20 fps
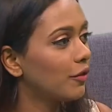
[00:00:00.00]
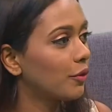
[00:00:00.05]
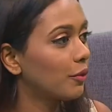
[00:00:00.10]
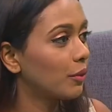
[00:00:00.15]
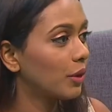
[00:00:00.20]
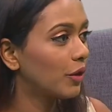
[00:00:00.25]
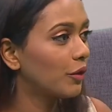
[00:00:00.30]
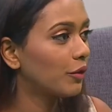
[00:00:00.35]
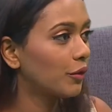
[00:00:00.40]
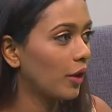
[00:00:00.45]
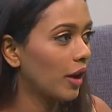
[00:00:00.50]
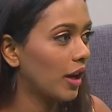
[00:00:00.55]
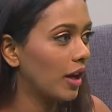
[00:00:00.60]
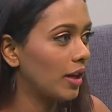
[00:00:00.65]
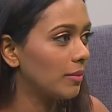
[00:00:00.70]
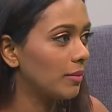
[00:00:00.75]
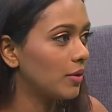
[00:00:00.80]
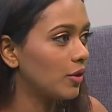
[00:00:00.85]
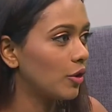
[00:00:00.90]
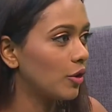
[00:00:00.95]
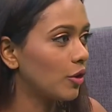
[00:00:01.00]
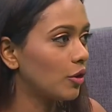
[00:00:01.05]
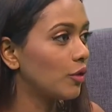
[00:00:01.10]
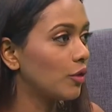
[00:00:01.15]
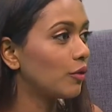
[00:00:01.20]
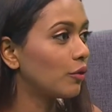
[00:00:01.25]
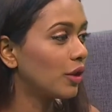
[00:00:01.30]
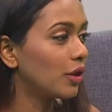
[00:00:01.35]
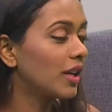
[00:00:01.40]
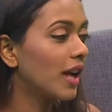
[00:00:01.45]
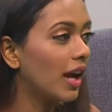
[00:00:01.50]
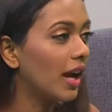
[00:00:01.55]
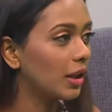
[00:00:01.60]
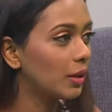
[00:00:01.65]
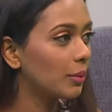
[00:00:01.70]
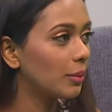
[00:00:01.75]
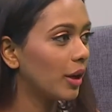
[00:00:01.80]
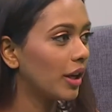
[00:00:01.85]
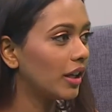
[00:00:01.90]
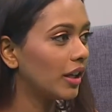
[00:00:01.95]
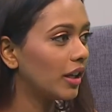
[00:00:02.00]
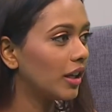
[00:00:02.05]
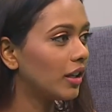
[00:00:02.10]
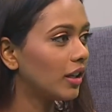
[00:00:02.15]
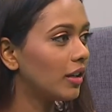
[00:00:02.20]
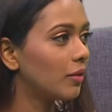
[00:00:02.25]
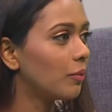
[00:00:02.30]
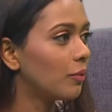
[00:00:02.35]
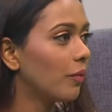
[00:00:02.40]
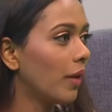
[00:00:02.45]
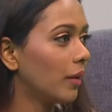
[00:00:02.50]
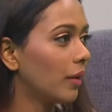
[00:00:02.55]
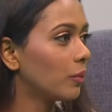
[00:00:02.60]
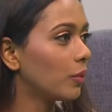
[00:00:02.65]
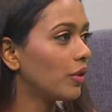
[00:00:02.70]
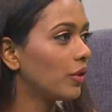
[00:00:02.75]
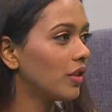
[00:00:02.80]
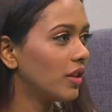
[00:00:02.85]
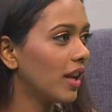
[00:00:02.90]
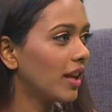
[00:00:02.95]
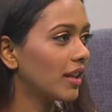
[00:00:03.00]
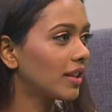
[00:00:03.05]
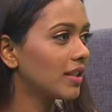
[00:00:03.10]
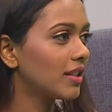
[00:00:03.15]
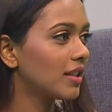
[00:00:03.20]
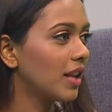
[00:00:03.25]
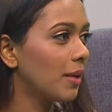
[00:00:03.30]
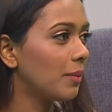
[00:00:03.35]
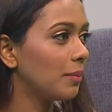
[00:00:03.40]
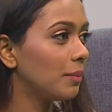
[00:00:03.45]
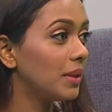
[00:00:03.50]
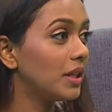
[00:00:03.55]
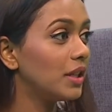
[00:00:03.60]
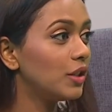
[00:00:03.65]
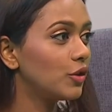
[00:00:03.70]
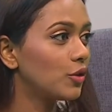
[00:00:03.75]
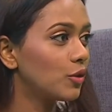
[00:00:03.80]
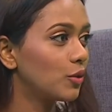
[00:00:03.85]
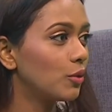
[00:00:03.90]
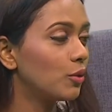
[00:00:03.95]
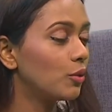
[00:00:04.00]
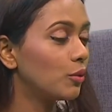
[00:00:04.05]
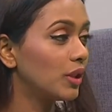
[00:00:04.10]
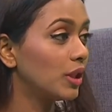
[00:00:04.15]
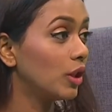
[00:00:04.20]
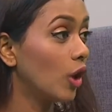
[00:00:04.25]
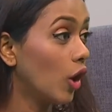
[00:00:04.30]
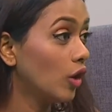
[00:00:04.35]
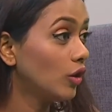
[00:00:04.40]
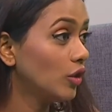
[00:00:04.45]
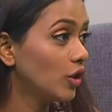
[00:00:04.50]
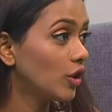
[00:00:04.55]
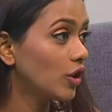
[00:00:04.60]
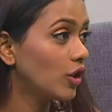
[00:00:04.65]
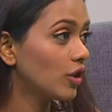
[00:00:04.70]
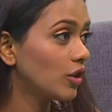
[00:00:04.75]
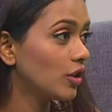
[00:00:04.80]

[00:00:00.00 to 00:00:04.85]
reframed, and you've recalibrated, then would the next step be to relaunch?